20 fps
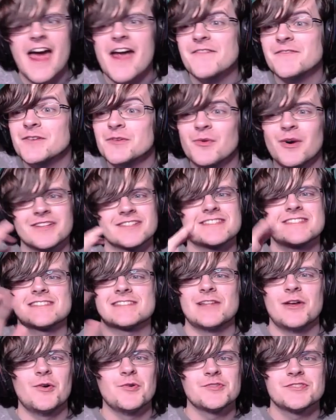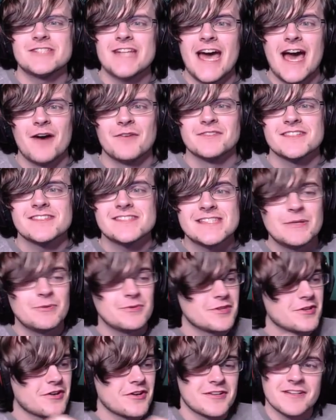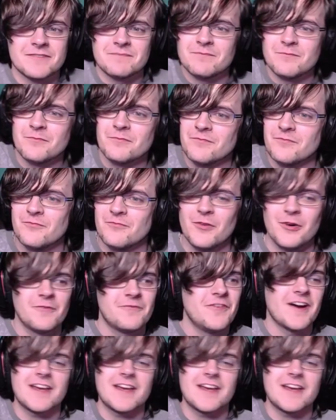everyone slows down to see what